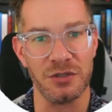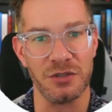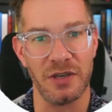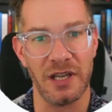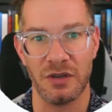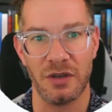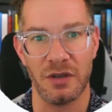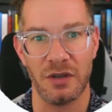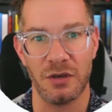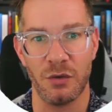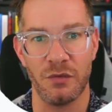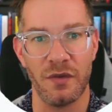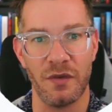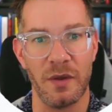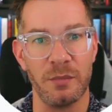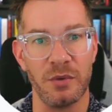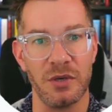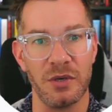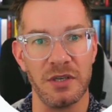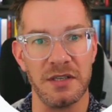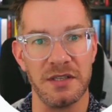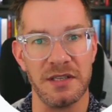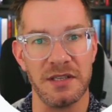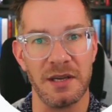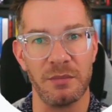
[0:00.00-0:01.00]
Like the November and
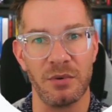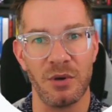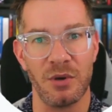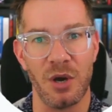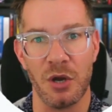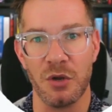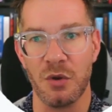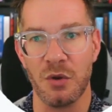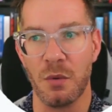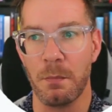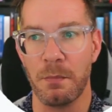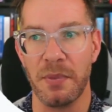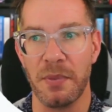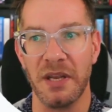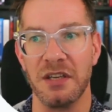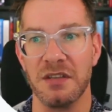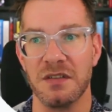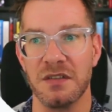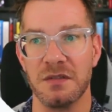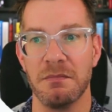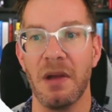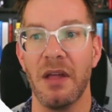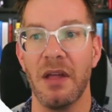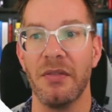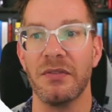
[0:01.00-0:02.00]
December are your biggest
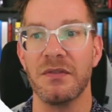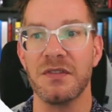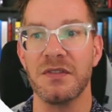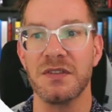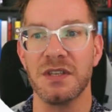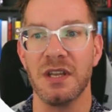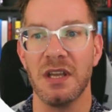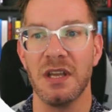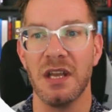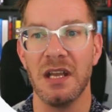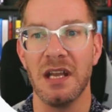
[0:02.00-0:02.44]
months.